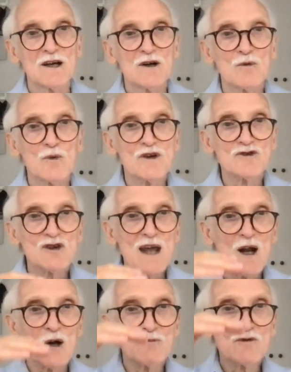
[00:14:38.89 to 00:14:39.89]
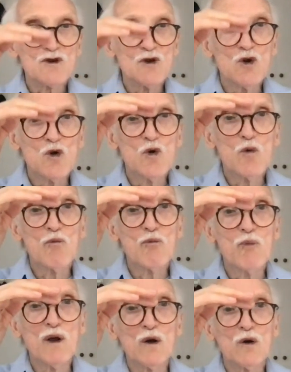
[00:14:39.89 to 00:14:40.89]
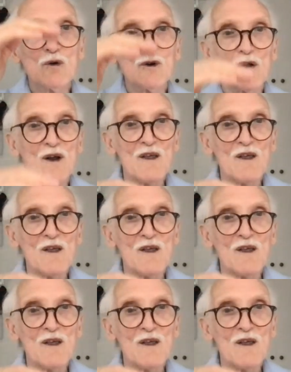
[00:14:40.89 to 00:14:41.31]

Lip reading: which helps you build